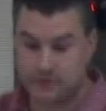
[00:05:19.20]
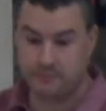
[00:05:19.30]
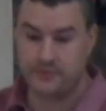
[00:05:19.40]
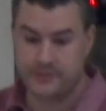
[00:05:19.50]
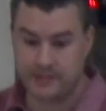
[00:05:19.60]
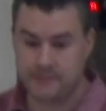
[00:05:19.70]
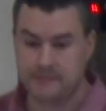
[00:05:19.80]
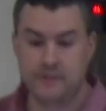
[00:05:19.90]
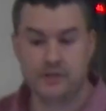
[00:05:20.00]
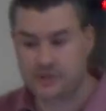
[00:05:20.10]

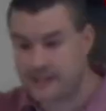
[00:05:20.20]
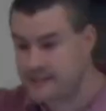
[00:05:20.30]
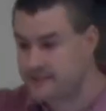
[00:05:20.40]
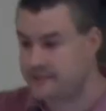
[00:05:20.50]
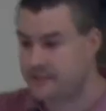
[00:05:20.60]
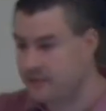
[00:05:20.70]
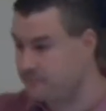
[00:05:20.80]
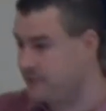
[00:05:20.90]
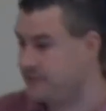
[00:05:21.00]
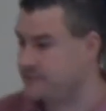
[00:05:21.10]
Mesopotamia, much later in other
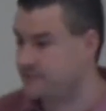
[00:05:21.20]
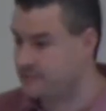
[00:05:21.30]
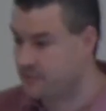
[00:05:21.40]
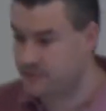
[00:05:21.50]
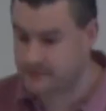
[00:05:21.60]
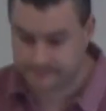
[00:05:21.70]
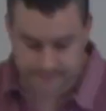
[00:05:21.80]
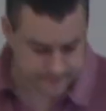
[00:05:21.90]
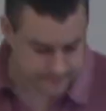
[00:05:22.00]
parts of the world,